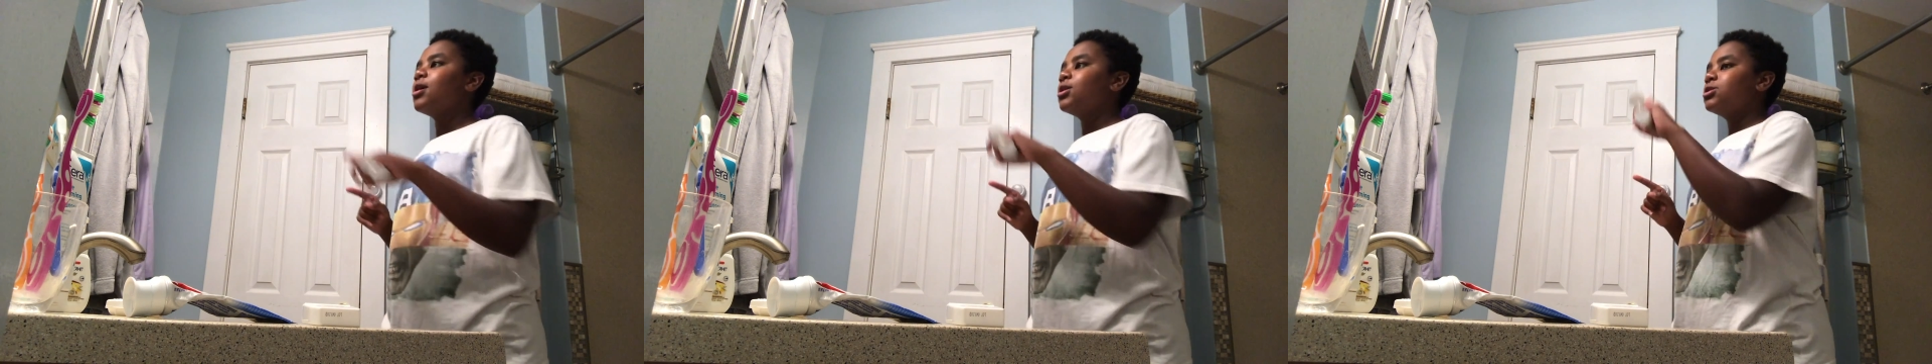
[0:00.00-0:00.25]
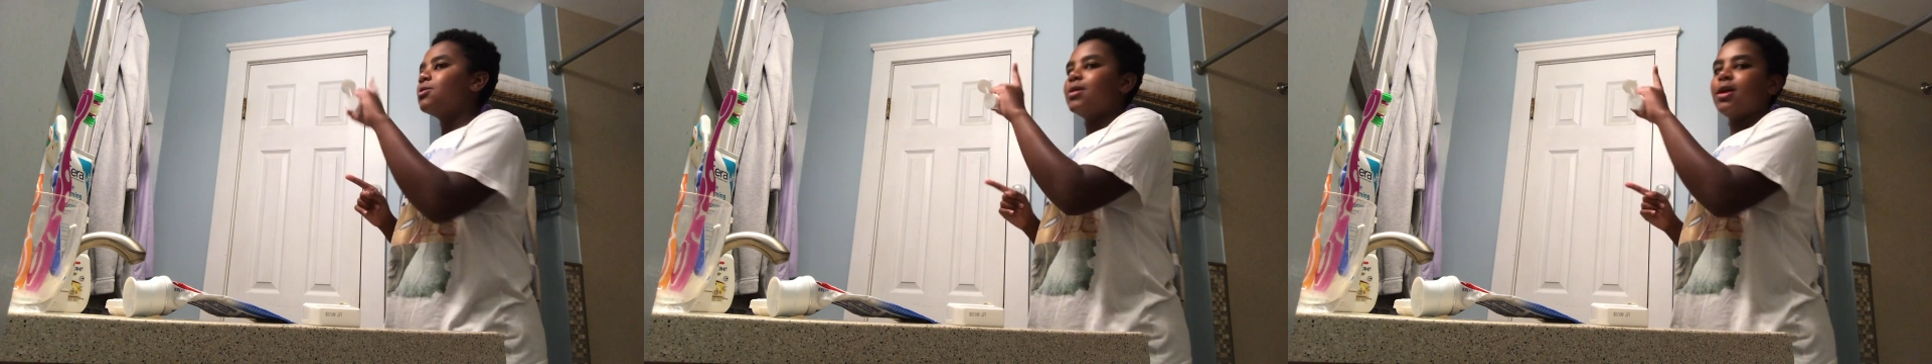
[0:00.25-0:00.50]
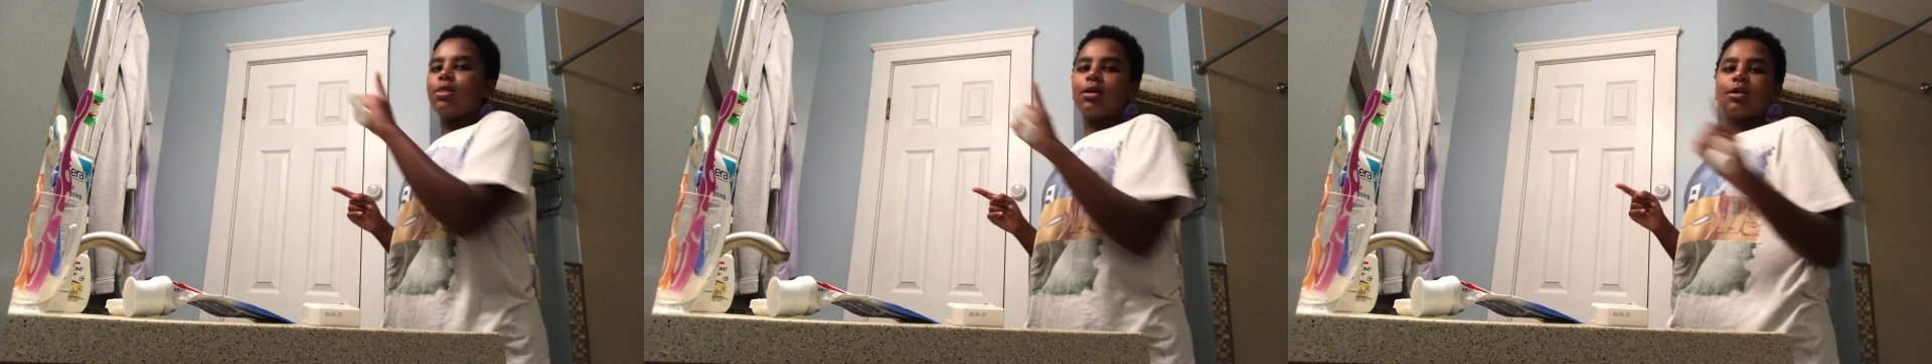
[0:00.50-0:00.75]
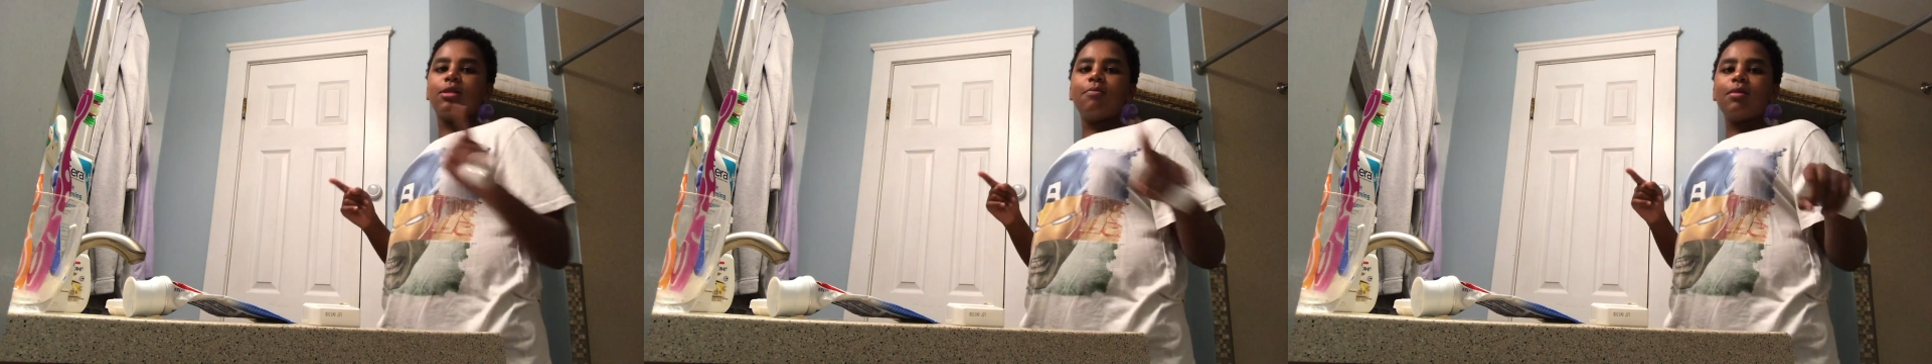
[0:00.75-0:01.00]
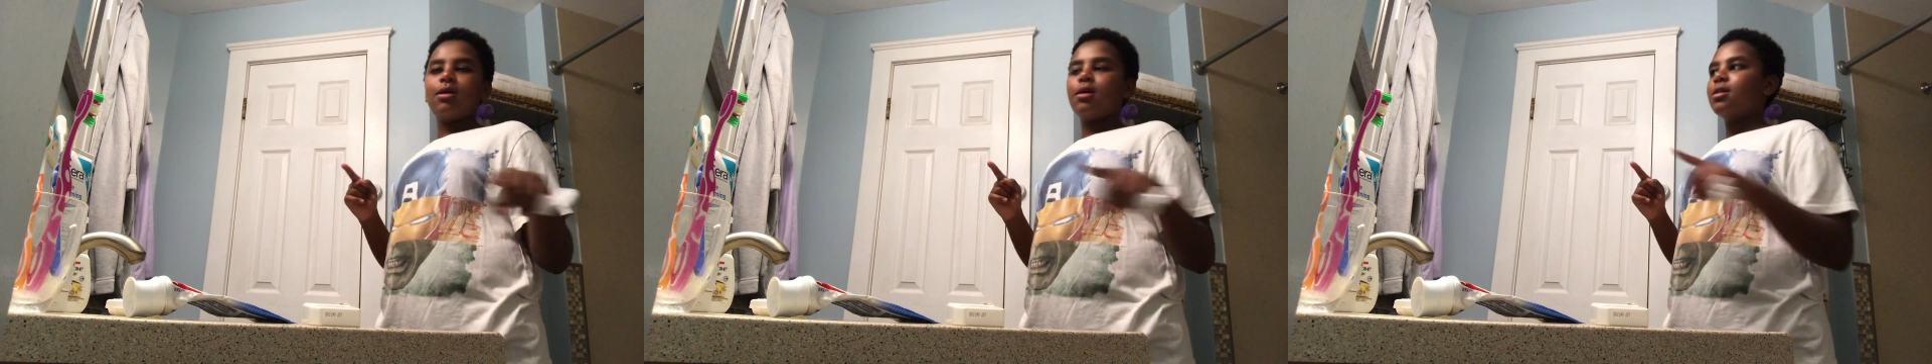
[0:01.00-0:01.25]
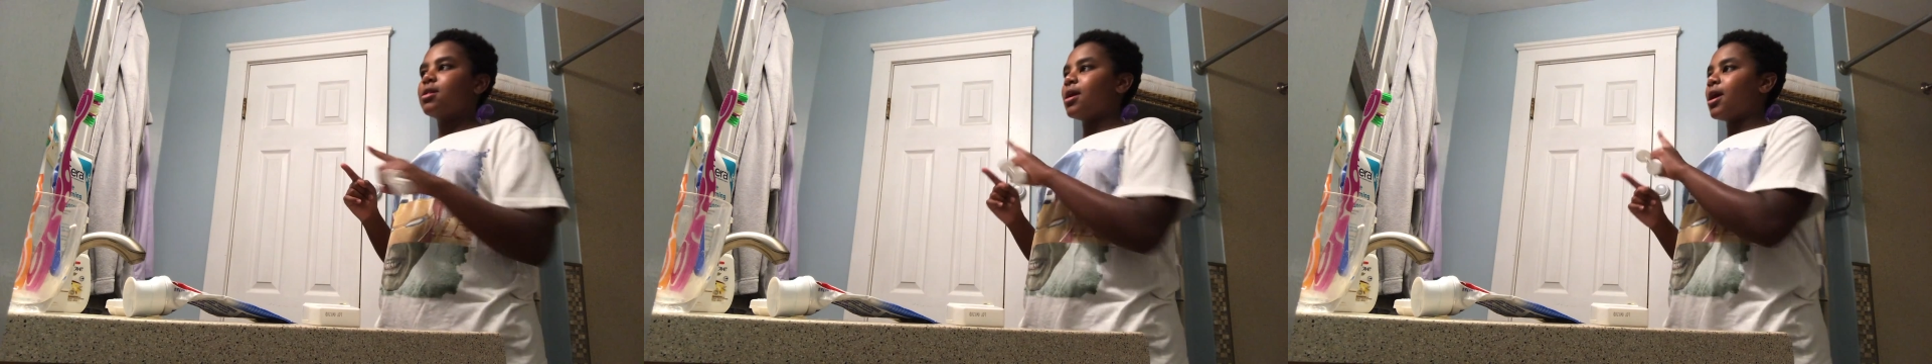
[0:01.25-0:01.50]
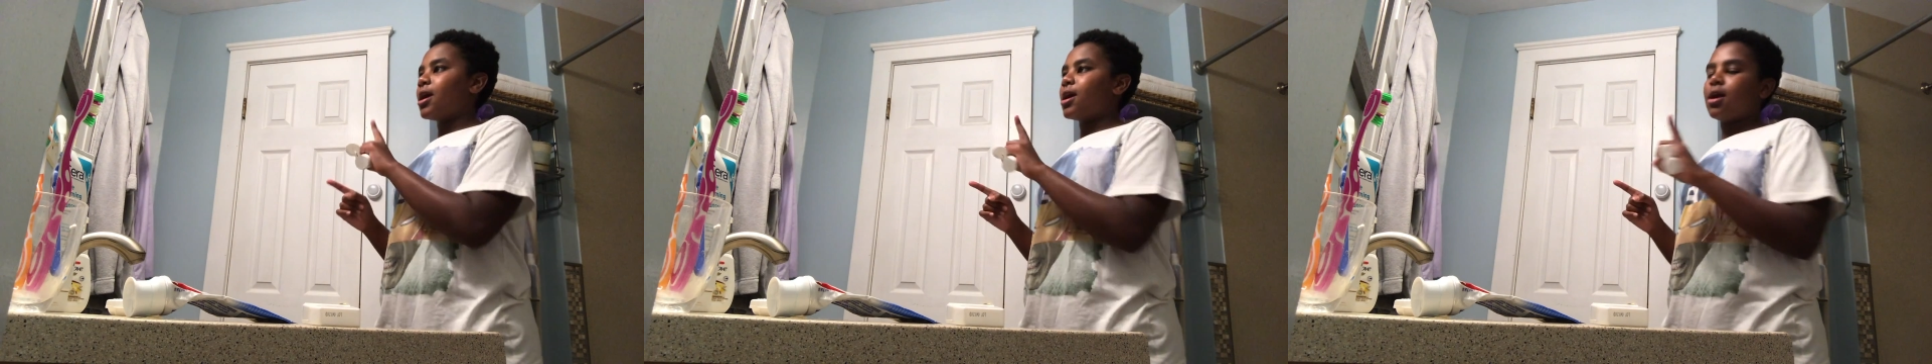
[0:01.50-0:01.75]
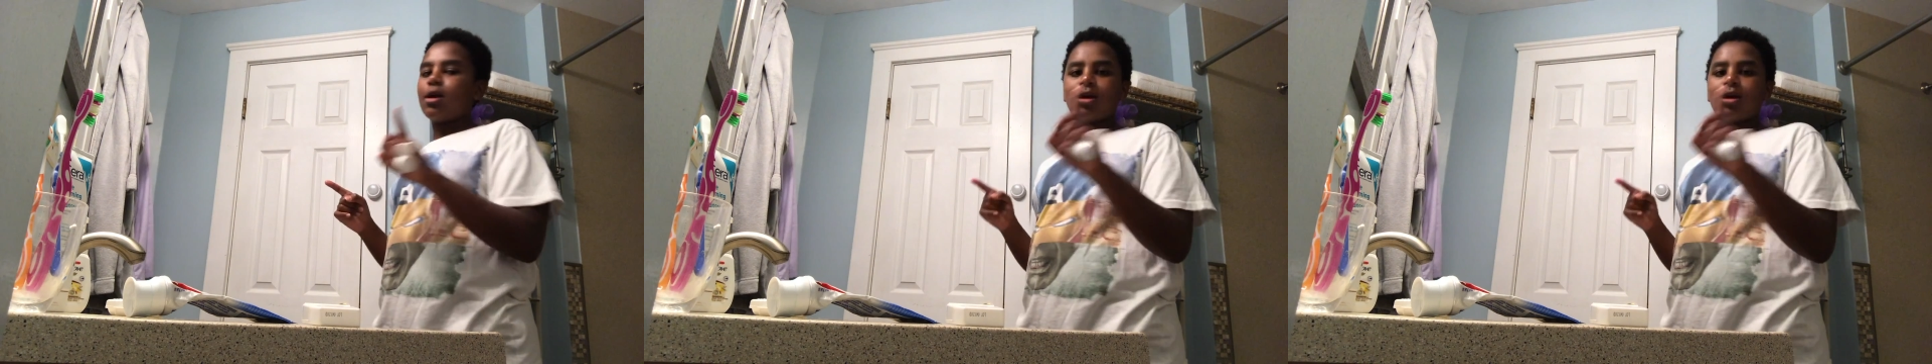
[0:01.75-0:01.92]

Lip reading: So when I look at the mirror, it's like,